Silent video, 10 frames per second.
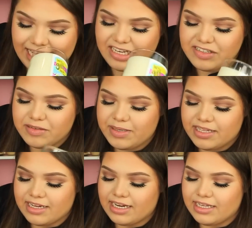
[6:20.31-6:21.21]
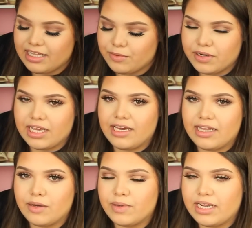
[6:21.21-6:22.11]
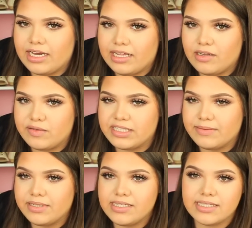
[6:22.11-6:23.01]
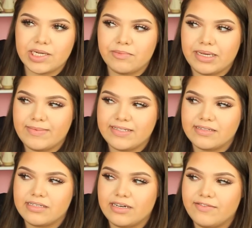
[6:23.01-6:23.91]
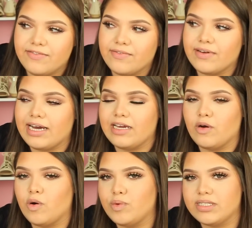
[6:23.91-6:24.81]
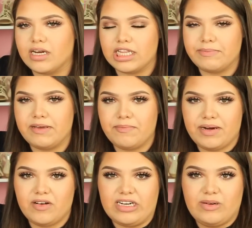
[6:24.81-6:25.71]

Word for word: I used to be the kind that would get, like when I had little siblings, their babies and stuff, I always got the baby powder and